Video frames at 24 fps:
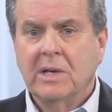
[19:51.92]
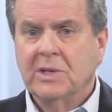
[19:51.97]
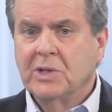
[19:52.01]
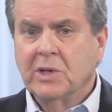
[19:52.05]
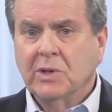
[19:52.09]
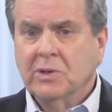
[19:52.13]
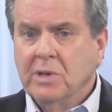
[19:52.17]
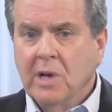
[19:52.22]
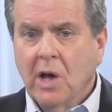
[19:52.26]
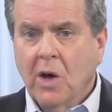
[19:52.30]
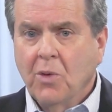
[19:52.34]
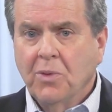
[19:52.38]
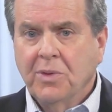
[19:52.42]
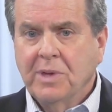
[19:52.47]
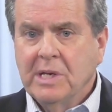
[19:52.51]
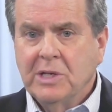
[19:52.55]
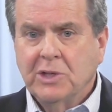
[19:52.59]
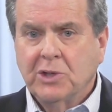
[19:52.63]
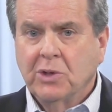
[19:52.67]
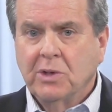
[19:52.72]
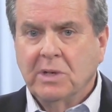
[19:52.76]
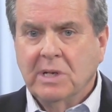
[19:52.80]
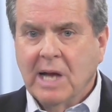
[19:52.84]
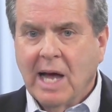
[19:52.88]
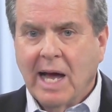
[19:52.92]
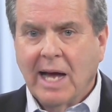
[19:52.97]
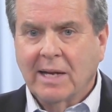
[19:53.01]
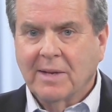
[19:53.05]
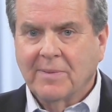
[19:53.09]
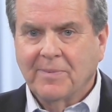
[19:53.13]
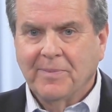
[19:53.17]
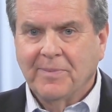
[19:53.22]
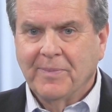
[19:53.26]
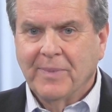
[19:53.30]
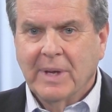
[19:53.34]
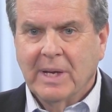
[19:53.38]
So no, these are
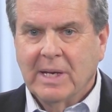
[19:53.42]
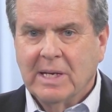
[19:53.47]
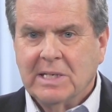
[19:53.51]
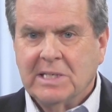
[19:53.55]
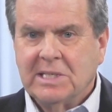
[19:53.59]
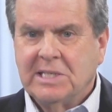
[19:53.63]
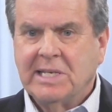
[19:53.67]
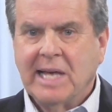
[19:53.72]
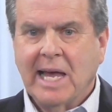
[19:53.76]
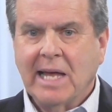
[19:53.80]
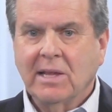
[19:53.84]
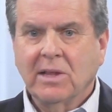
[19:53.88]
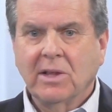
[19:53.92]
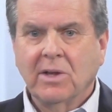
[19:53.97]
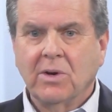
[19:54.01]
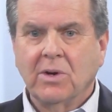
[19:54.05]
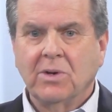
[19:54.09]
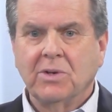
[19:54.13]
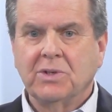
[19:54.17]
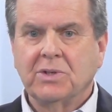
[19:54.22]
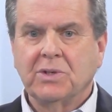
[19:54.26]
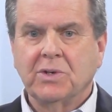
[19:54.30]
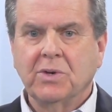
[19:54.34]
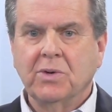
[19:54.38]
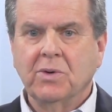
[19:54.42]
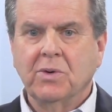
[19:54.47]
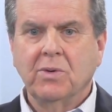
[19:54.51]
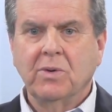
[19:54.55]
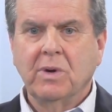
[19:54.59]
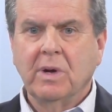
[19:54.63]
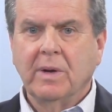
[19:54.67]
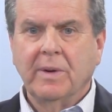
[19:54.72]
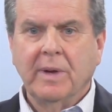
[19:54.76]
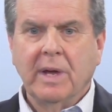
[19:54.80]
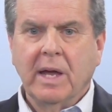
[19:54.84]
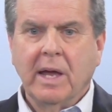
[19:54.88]
not settlers
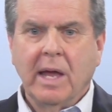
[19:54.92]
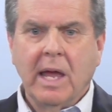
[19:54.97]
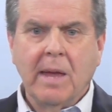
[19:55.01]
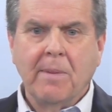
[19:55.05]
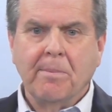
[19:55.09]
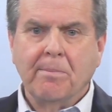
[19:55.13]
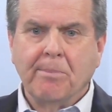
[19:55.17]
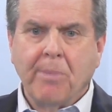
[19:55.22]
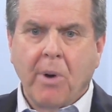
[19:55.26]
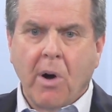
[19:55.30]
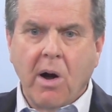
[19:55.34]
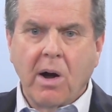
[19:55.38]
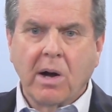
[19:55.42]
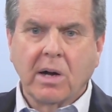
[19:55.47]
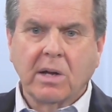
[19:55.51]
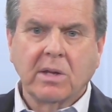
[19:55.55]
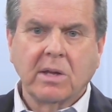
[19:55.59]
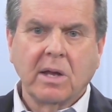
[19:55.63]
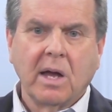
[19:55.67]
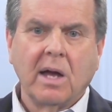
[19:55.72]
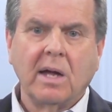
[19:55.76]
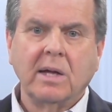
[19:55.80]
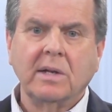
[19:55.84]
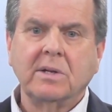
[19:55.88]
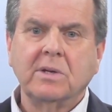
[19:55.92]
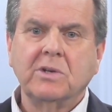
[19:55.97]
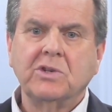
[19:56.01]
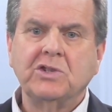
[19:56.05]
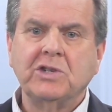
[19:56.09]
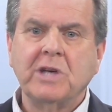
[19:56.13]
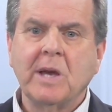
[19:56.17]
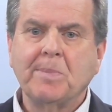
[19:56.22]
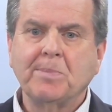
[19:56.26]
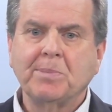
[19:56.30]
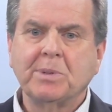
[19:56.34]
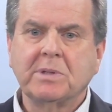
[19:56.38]
who embarked on
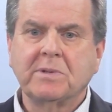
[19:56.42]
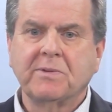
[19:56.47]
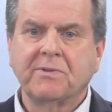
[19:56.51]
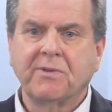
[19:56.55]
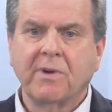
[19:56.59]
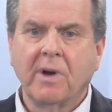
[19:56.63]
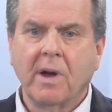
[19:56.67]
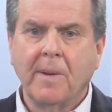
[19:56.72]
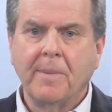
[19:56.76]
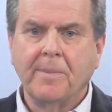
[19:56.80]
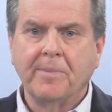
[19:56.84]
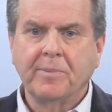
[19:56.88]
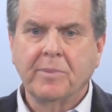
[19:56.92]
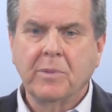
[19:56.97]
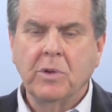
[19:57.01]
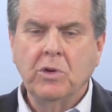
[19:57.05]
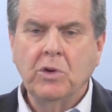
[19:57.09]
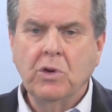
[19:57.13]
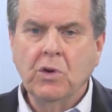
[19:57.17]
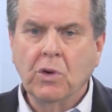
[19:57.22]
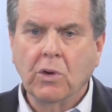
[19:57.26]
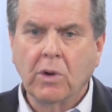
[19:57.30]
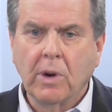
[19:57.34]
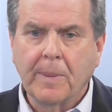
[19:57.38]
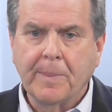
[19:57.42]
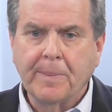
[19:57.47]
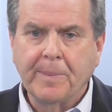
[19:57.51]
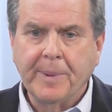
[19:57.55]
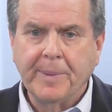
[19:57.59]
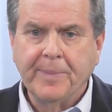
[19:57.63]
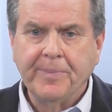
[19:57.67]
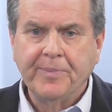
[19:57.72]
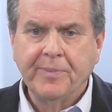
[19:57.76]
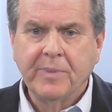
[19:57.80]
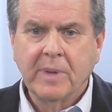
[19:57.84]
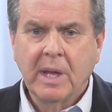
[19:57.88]
ships from
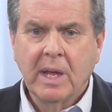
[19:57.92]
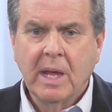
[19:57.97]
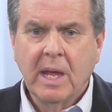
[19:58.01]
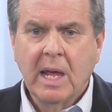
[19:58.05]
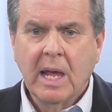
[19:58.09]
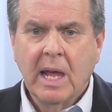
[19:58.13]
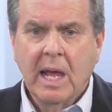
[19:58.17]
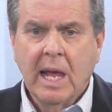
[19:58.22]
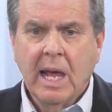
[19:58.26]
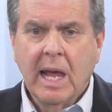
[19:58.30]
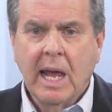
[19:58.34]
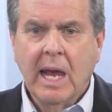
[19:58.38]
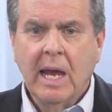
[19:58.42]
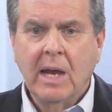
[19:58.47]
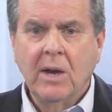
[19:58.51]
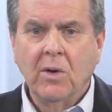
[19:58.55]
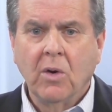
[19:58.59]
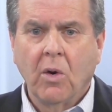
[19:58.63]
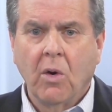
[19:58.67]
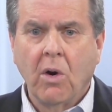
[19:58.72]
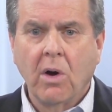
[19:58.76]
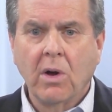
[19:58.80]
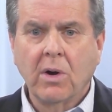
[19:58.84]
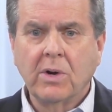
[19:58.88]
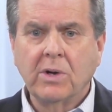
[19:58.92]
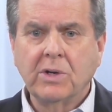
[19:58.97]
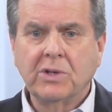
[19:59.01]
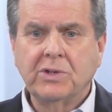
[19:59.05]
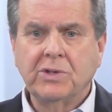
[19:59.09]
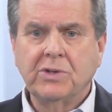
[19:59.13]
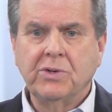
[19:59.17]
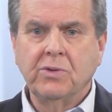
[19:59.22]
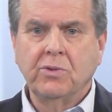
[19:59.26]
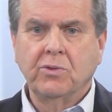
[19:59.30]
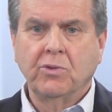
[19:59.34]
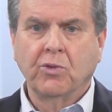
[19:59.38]
Europe in order
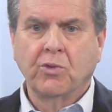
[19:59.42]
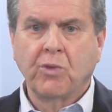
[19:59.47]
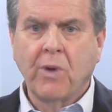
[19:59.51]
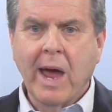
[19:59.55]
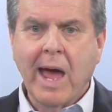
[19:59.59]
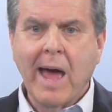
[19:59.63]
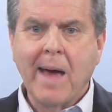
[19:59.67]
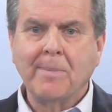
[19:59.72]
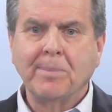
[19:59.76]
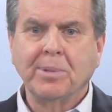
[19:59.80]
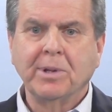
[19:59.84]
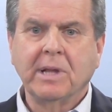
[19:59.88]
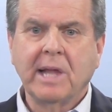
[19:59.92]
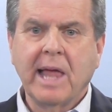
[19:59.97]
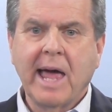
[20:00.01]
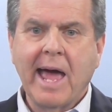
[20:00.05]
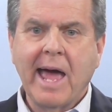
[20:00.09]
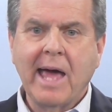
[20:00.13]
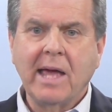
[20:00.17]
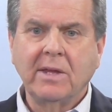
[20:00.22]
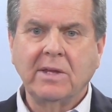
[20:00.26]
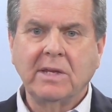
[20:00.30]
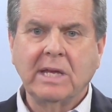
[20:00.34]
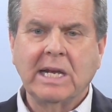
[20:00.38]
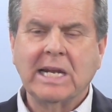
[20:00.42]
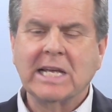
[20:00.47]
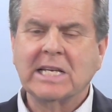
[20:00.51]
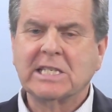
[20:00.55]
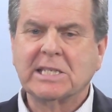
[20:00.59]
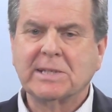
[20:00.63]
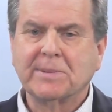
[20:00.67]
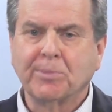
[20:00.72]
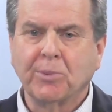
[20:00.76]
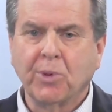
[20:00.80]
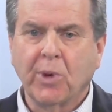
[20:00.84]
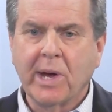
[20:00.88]
to grab land and
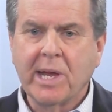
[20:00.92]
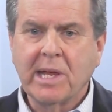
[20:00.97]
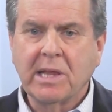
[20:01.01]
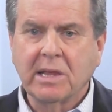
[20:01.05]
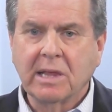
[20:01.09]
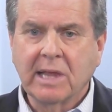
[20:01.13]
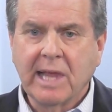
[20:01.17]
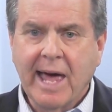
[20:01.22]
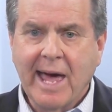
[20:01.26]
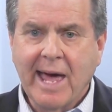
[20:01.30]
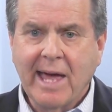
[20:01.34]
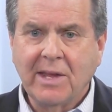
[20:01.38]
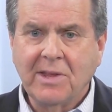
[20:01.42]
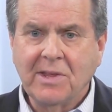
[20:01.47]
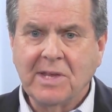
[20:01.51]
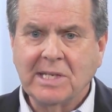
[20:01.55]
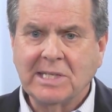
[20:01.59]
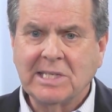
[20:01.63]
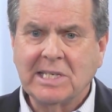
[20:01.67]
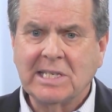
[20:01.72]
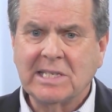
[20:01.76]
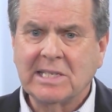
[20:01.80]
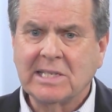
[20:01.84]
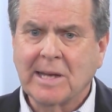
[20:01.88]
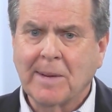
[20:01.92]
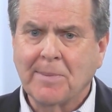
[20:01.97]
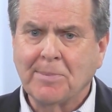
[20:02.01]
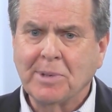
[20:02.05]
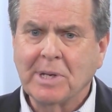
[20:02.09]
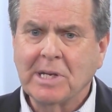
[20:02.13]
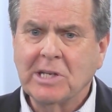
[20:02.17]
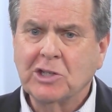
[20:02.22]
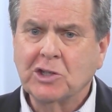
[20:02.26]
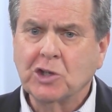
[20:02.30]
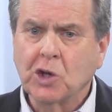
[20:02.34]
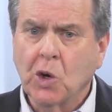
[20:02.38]
exploit land. This is
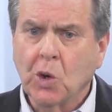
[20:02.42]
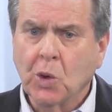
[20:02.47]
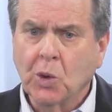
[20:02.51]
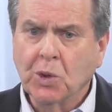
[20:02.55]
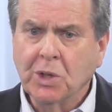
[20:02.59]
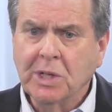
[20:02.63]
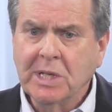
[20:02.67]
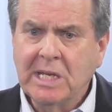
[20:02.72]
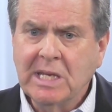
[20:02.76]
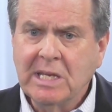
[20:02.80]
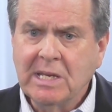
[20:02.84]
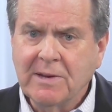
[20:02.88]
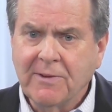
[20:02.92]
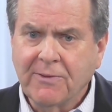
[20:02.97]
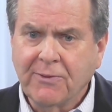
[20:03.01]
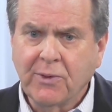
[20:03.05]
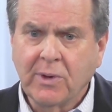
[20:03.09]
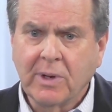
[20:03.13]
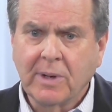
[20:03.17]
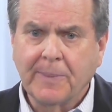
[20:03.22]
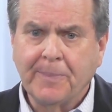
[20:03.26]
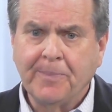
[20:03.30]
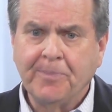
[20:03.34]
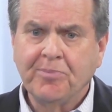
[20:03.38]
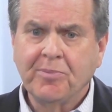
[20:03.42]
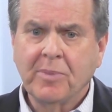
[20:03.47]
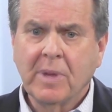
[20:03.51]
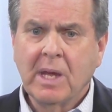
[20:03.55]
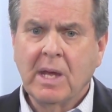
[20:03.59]
something totally different.